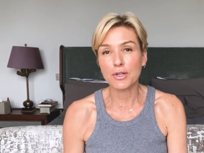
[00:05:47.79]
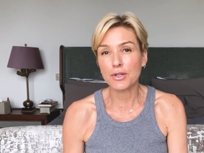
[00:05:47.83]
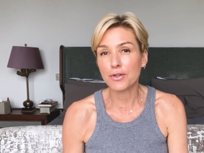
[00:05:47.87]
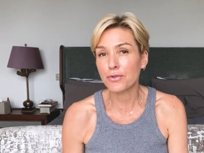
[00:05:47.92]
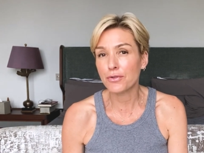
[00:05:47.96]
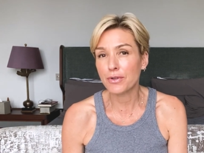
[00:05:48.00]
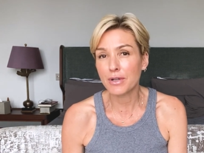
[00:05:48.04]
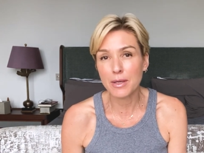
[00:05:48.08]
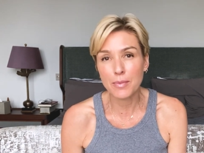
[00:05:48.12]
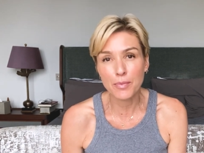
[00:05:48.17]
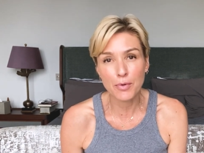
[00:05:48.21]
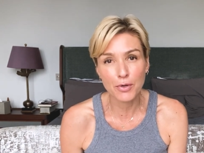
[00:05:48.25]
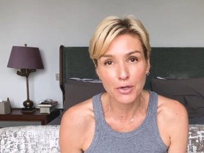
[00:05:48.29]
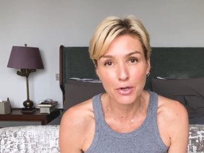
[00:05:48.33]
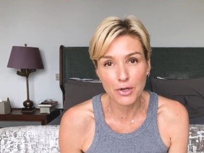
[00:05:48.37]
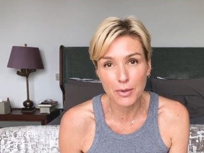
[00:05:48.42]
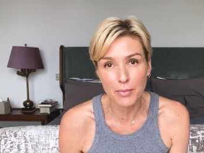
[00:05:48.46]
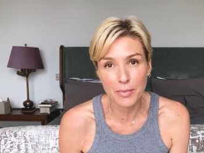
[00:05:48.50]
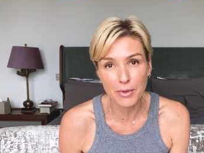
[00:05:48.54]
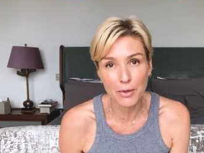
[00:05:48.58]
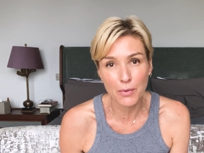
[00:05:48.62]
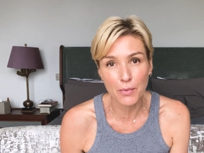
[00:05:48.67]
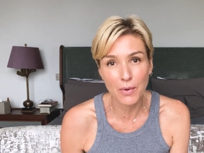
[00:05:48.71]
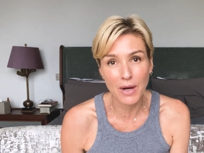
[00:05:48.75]
I'd already put on
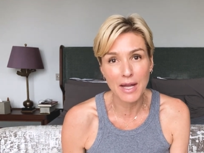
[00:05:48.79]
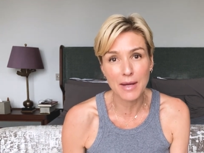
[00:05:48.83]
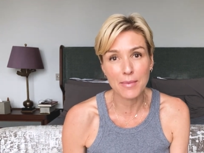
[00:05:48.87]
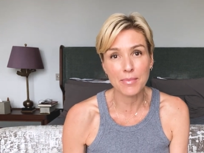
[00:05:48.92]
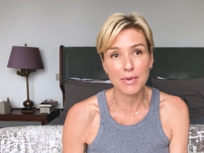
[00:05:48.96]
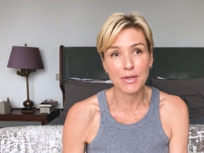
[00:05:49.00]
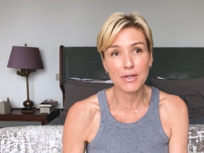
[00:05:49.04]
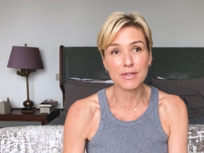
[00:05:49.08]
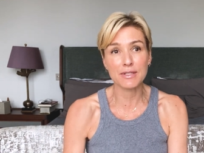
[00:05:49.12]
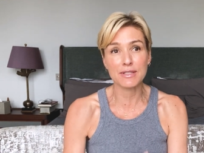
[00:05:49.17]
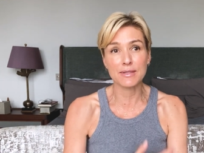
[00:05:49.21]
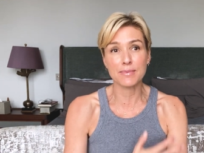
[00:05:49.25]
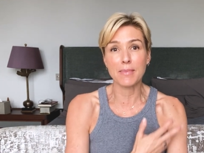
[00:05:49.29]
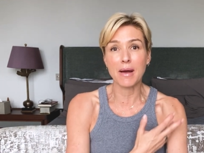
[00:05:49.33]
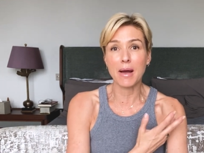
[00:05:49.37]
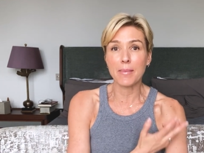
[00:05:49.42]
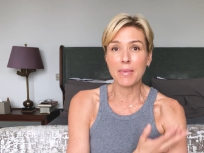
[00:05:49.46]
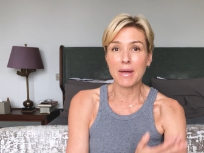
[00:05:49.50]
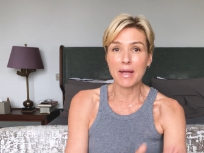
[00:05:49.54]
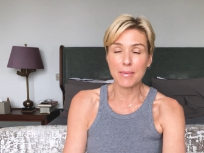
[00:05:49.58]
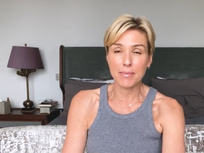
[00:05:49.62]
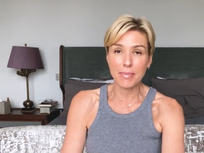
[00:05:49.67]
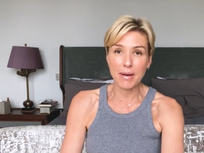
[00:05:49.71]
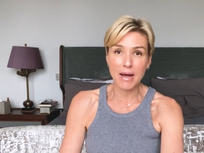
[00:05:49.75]
a bit of weight because
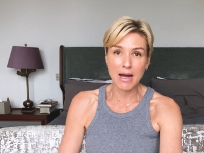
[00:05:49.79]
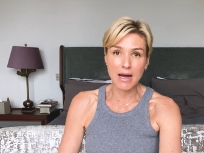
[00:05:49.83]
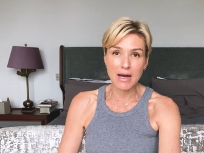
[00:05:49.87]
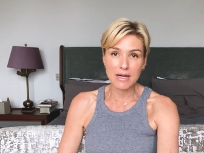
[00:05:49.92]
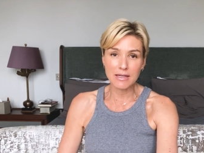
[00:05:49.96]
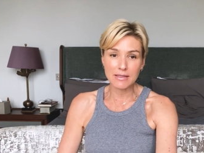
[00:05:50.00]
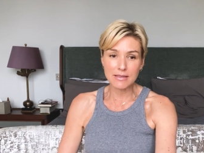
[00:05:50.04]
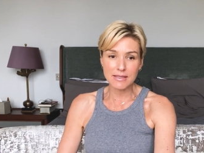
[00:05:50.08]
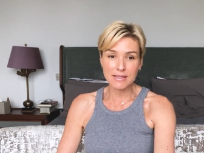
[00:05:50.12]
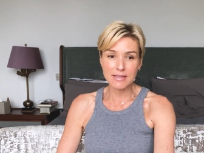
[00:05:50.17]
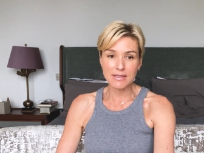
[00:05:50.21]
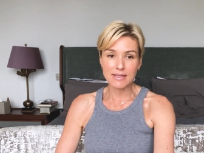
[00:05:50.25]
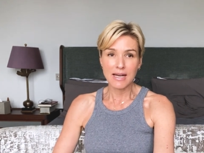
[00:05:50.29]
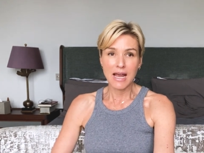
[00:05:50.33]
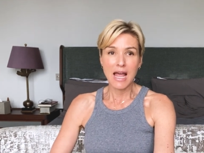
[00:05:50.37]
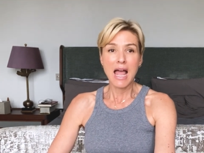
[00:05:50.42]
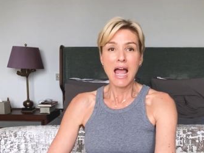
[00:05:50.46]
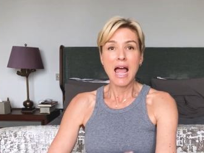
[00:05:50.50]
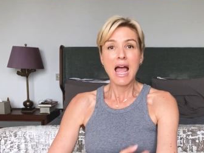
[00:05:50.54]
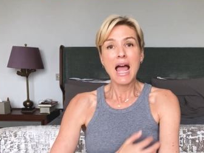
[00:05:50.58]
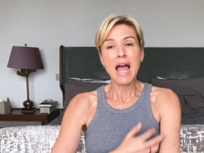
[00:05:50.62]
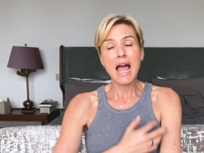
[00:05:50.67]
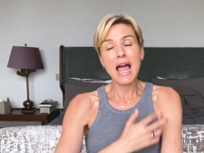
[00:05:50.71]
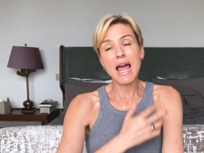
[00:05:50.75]
mum had passed
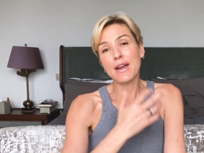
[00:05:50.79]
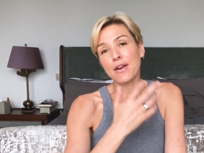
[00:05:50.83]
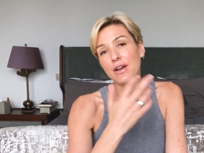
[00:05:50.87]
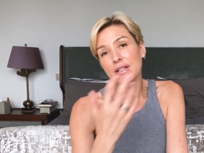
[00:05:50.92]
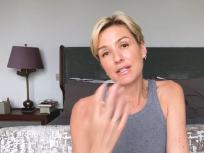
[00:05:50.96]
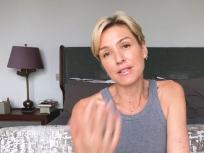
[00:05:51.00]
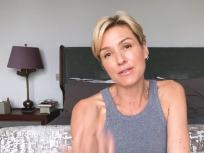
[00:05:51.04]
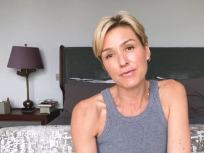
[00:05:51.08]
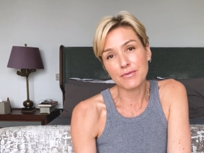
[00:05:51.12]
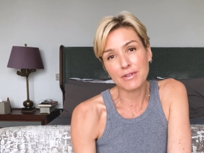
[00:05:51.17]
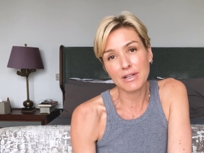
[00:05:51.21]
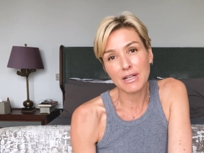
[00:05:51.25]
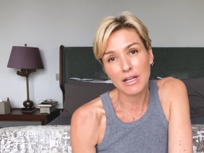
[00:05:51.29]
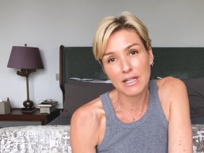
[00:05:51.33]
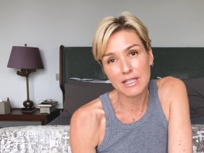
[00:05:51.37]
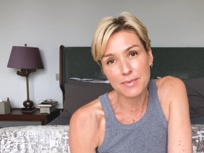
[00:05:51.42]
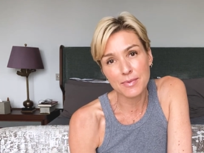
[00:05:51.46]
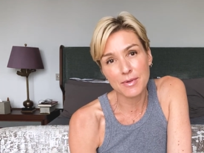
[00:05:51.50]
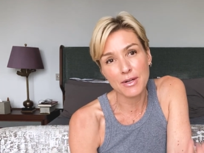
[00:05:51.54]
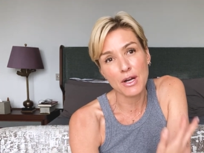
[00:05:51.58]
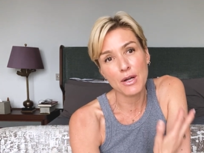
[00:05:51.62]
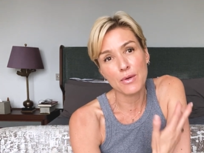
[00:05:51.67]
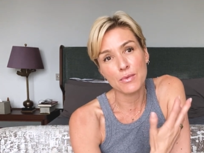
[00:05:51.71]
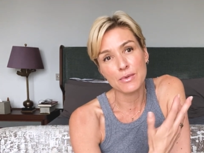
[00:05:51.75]
and I didn't realize,
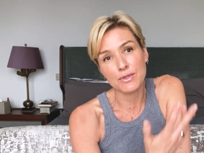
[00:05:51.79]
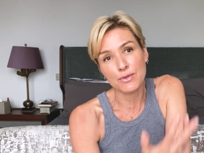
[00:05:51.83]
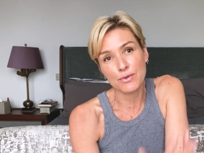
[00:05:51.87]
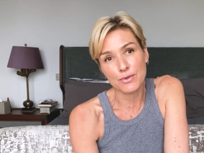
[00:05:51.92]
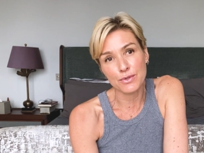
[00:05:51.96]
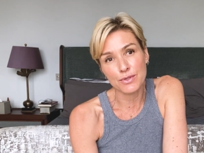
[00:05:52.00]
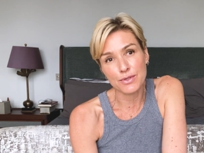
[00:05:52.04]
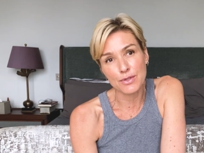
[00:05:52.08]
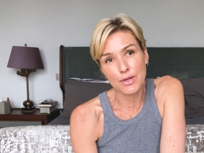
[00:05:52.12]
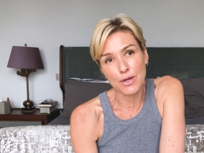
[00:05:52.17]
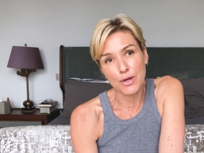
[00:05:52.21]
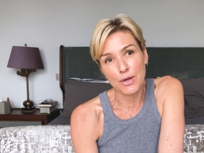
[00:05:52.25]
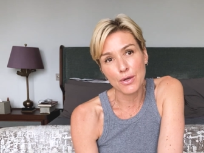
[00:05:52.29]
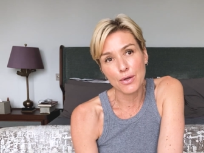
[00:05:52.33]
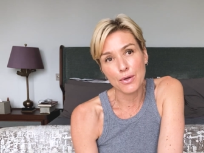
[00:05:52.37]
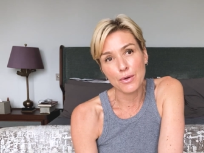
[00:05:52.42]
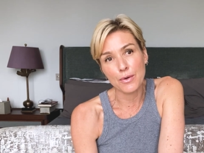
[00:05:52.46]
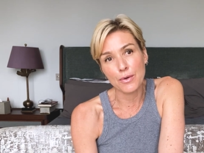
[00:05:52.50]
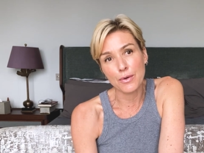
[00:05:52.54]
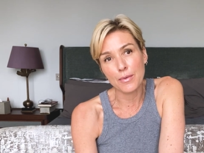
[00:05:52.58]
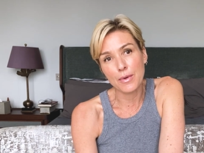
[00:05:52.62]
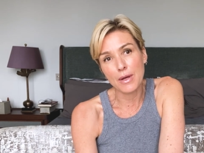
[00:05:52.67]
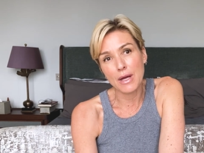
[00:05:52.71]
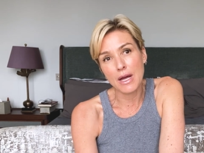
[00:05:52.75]
but I was
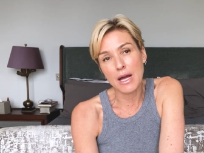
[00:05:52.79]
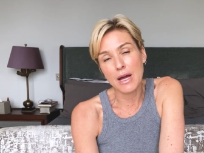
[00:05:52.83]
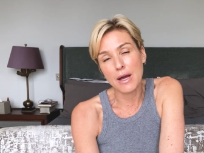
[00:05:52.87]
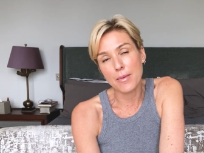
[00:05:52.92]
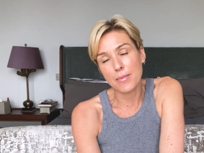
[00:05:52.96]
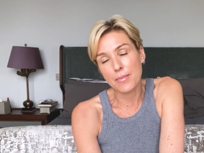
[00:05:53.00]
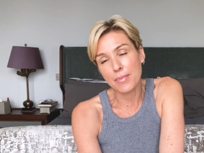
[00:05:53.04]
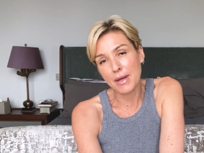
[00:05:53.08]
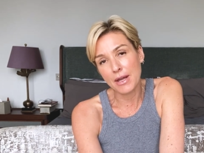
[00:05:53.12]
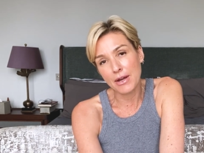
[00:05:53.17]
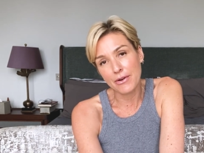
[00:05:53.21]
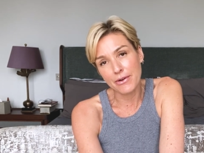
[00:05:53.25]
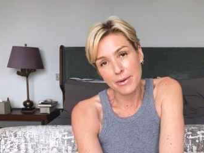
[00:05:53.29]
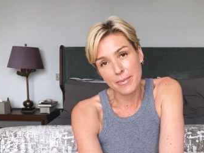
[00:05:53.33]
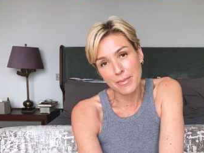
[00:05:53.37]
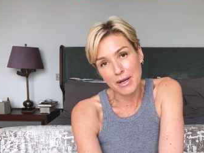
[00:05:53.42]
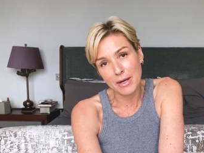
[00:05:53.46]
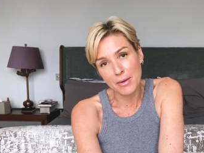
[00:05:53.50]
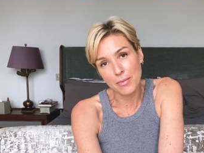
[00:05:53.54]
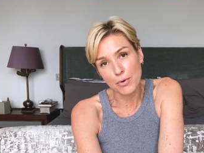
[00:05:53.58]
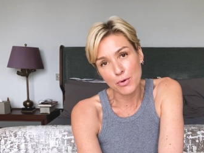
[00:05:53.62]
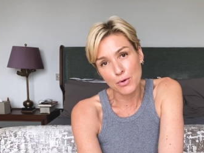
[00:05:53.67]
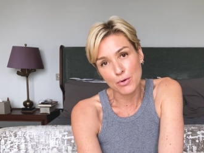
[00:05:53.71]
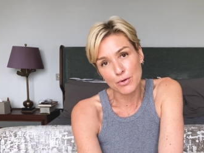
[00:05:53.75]
also um,
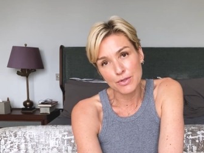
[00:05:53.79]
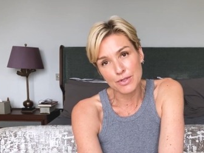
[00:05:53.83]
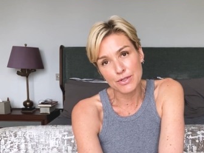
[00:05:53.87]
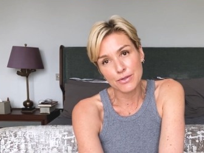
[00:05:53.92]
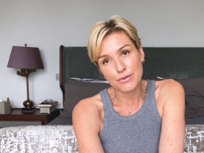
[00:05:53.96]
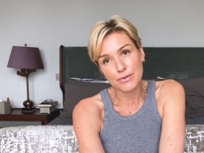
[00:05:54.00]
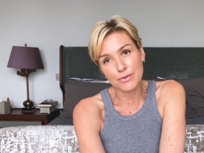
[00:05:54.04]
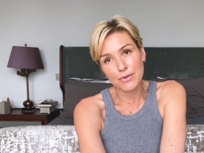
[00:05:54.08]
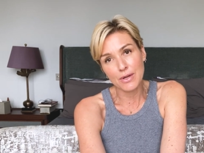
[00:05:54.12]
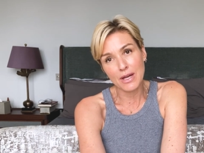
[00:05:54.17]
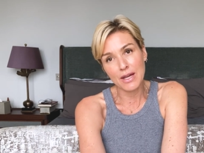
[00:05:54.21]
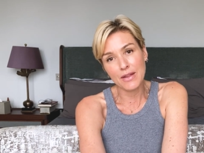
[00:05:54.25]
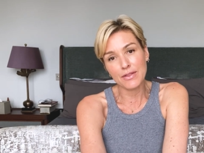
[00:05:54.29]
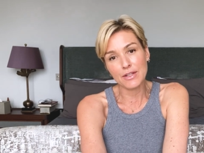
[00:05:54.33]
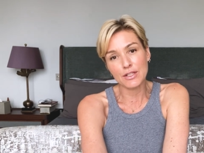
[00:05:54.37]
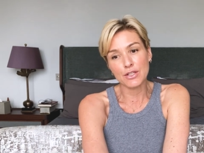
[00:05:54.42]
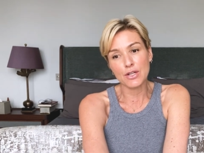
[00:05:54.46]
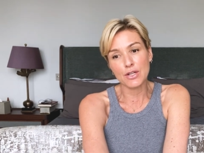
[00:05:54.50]
perimenopausal at the